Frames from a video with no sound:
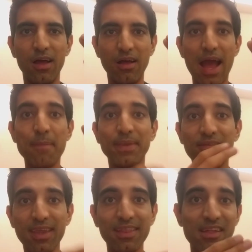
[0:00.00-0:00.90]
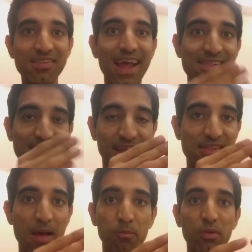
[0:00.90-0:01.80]
I'm giving this as an
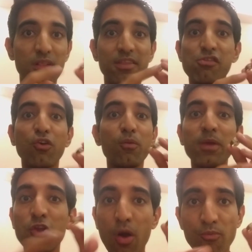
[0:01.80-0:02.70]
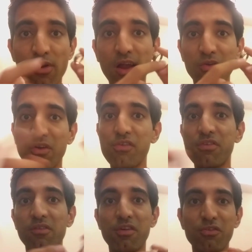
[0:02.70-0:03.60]
example. This could be your product or your
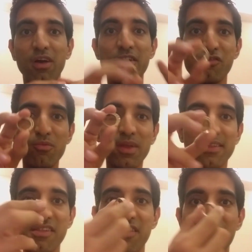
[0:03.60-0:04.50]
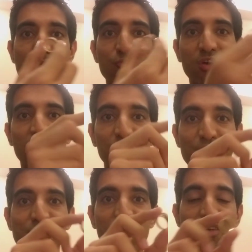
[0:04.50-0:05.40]
service. So assuming this is your product or
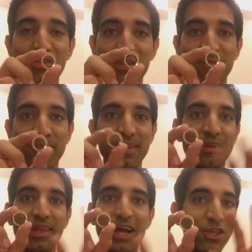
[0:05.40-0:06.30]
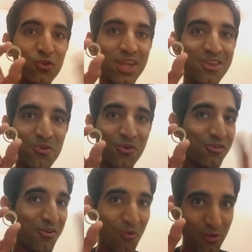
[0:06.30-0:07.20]
service, you can use
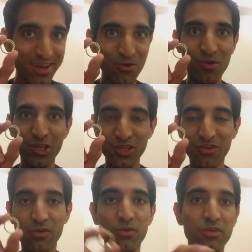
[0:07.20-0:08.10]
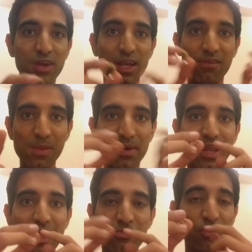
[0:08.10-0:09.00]
your own innovation, your own creativity,
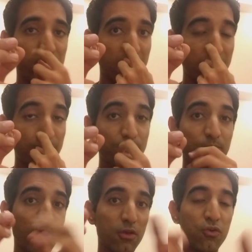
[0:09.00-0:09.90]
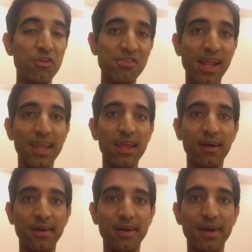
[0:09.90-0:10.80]
but assuming you're selling
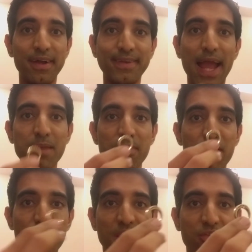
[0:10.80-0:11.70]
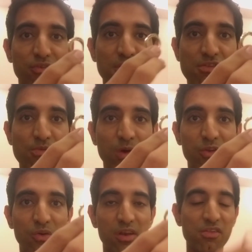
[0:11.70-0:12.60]
diamond rings. So this is what
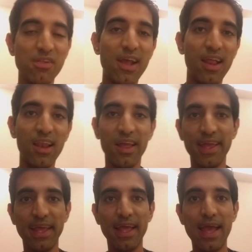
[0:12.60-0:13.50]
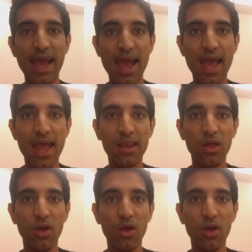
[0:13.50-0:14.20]
you want to sell. And